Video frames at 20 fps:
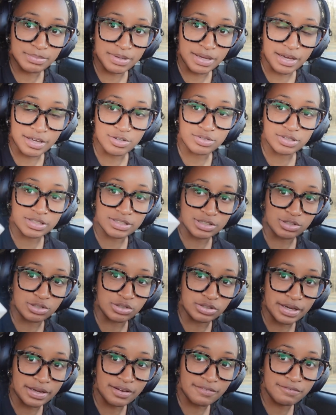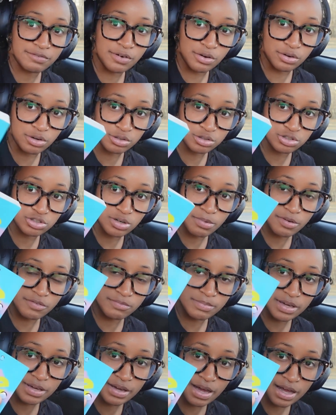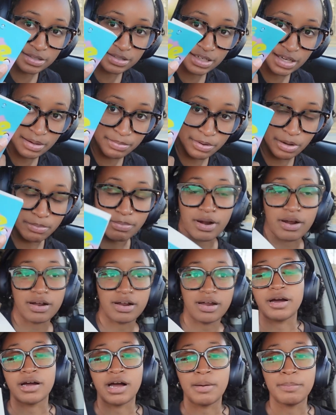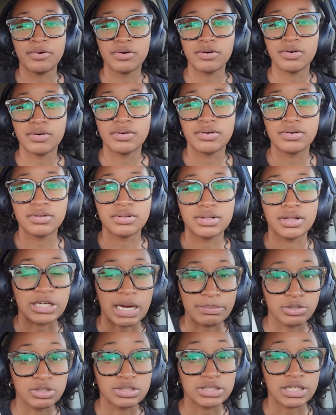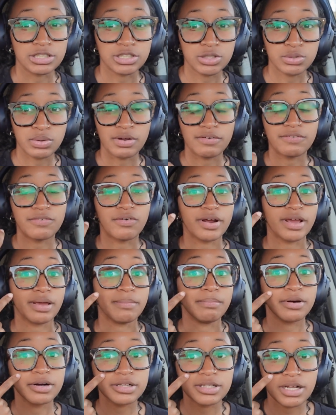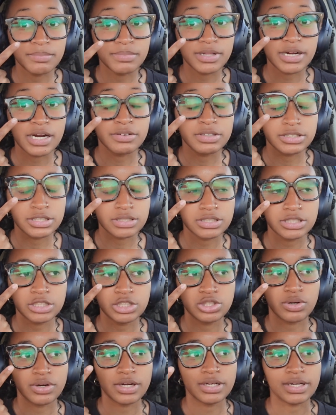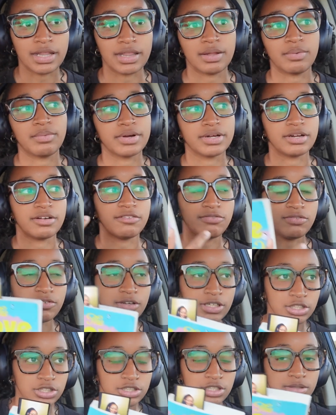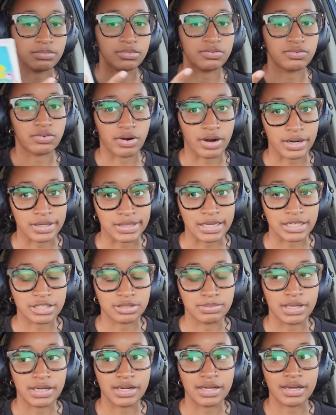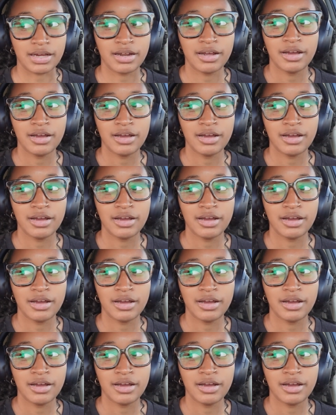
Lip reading: me. I use this little like photo strip of me as a bookmark. A couple chapters into it for a book club that I recently joined, and then we're gonna finish it before our next meeting.